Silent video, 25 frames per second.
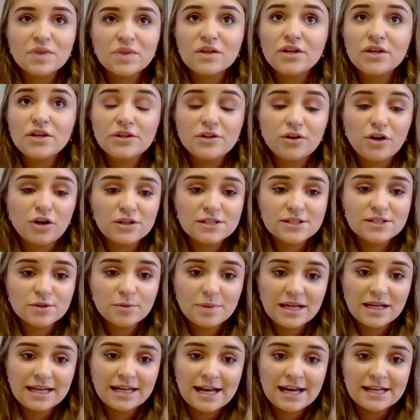You could also
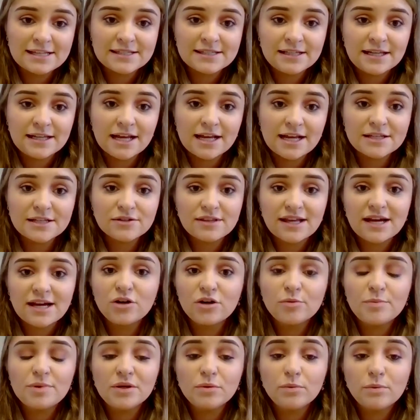be an SNA, so that
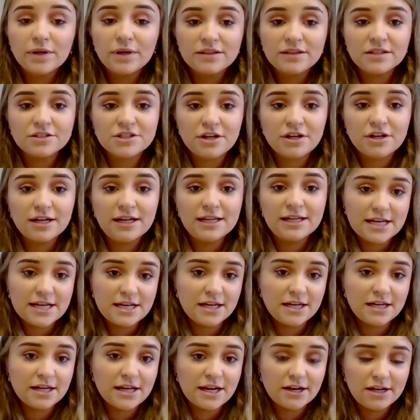could be with a child
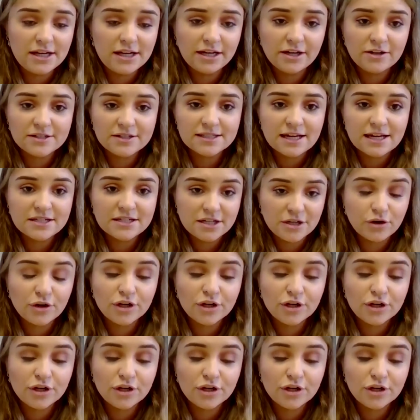in an early year setting,